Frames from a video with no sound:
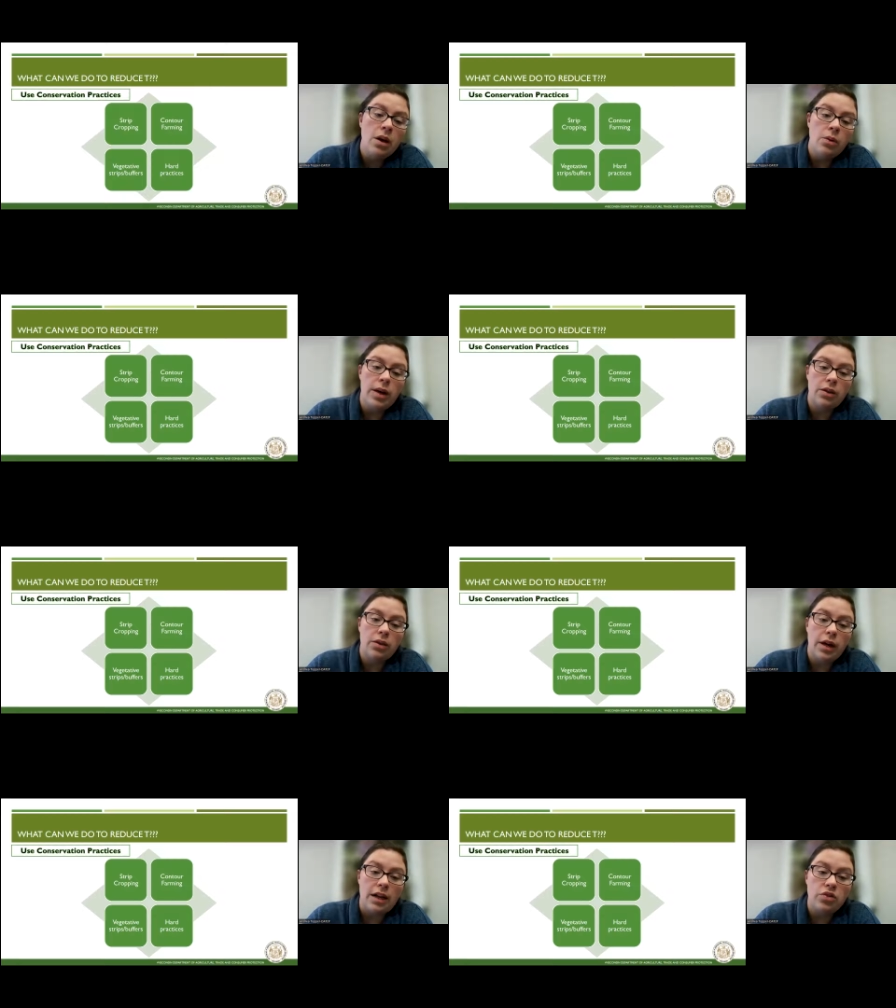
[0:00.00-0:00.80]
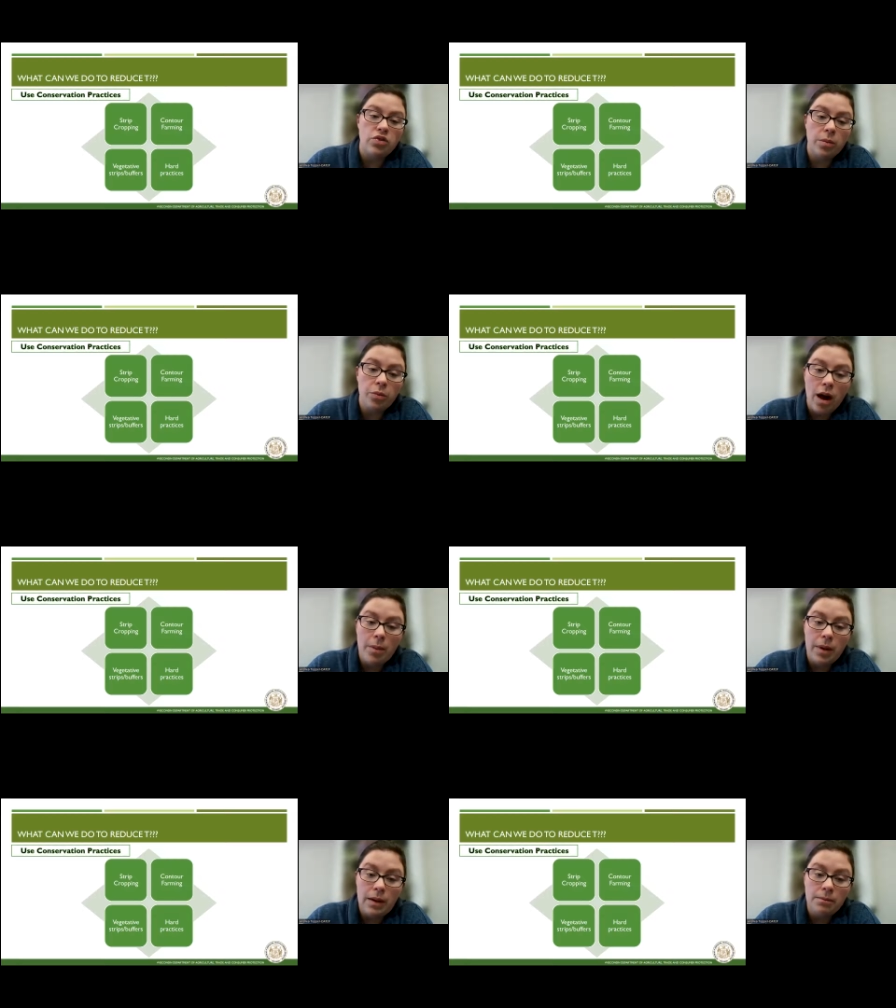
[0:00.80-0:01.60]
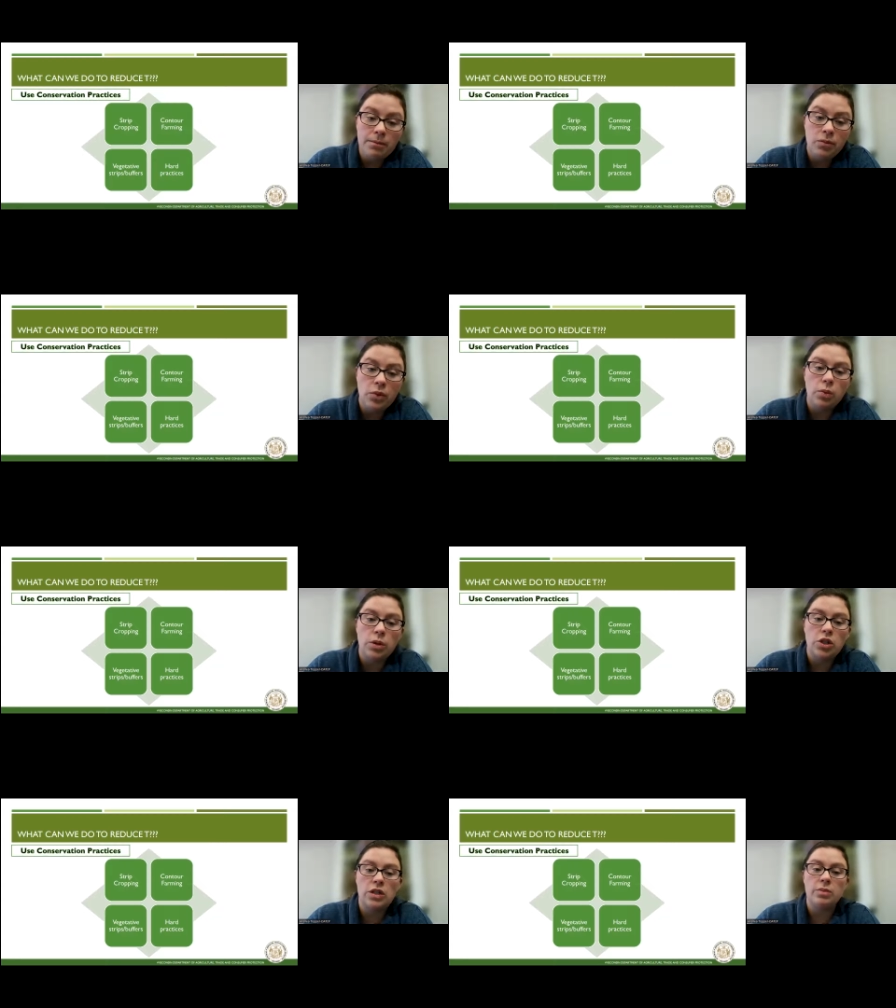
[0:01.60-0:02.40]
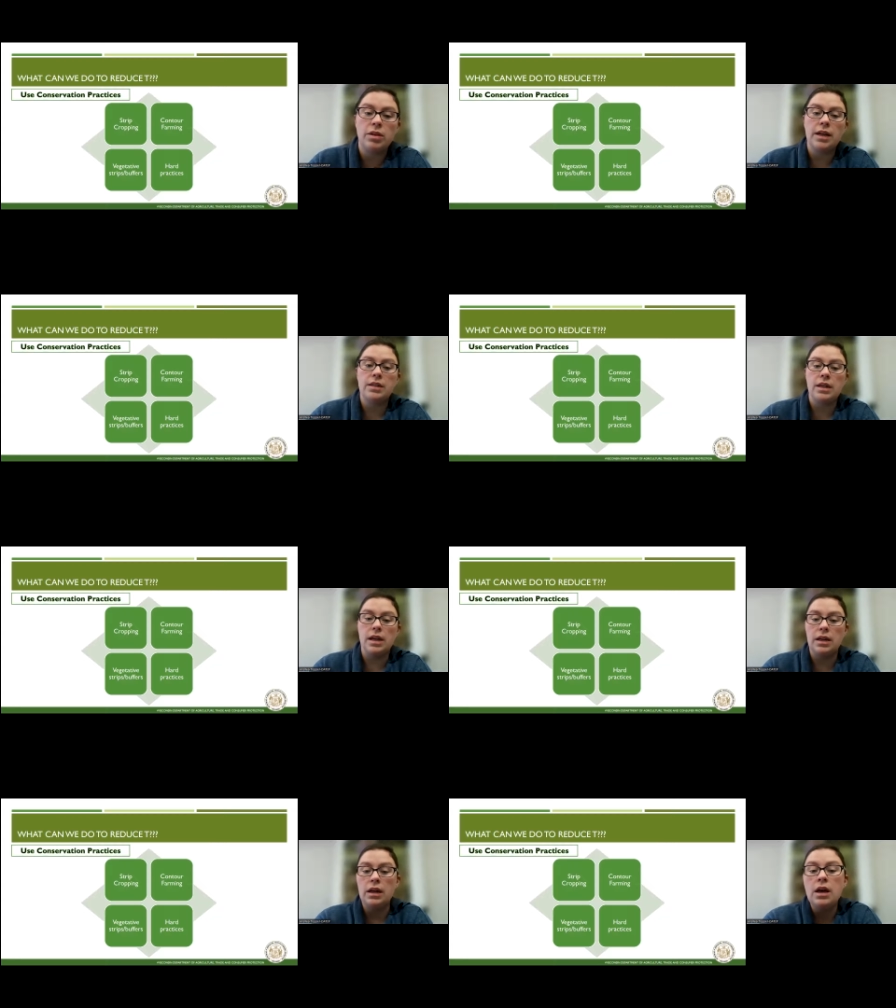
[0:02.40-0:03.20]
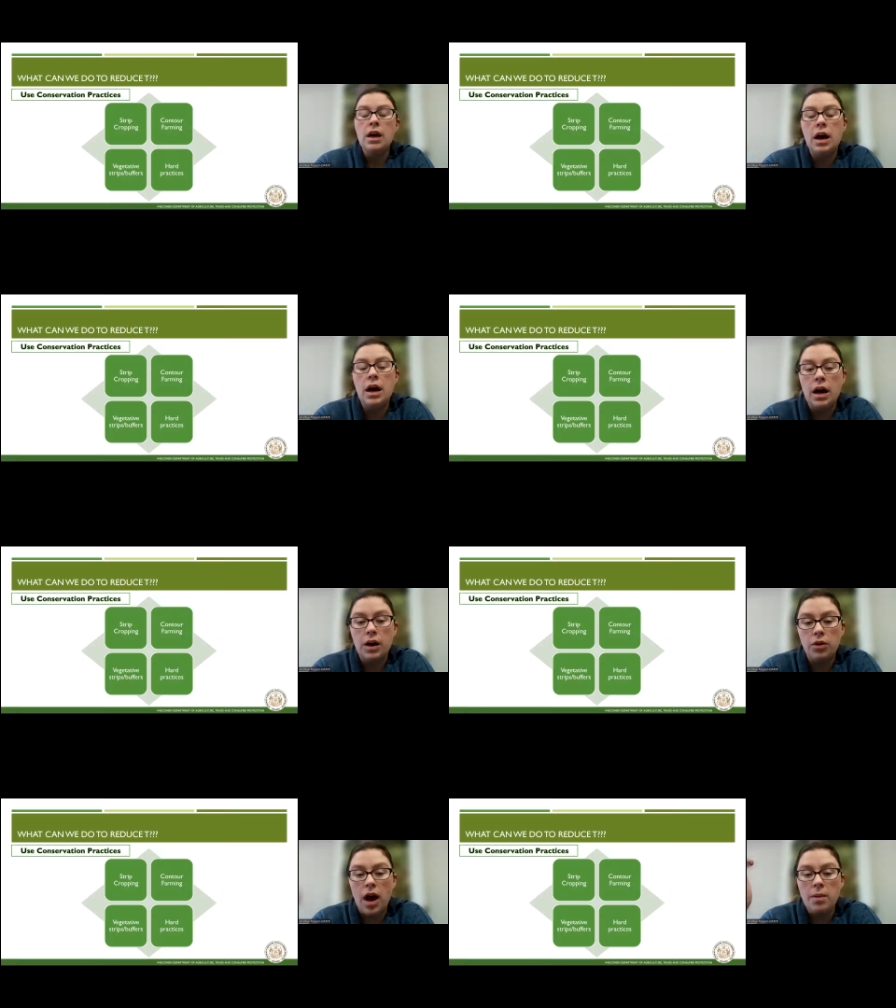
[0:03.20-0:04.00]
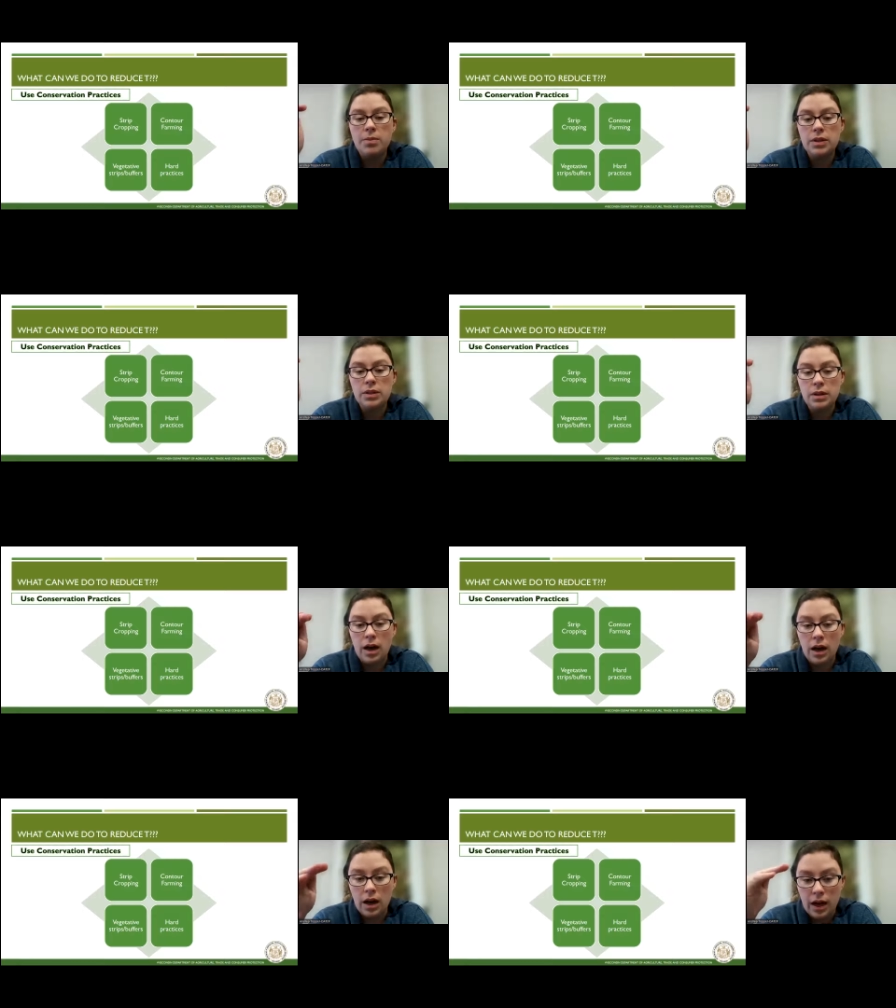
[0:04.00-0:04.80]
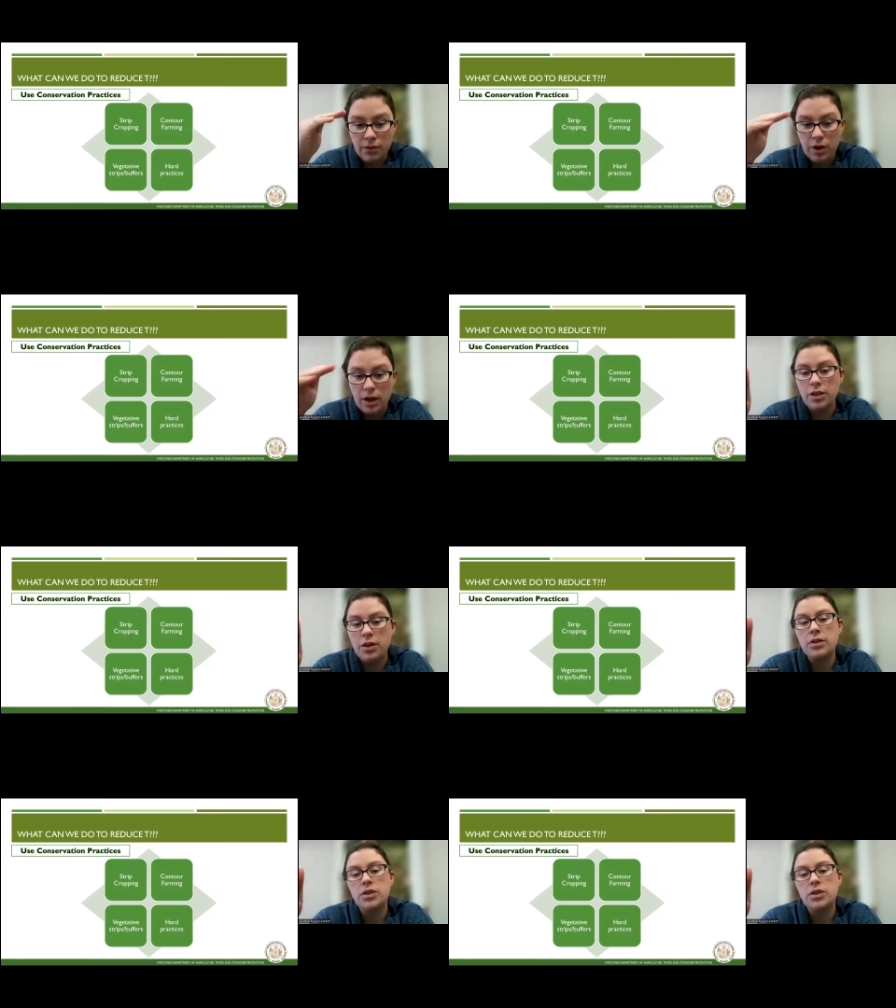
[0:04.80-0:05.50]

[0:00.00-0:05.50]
We can look at strip cropping, which is planting crops every other.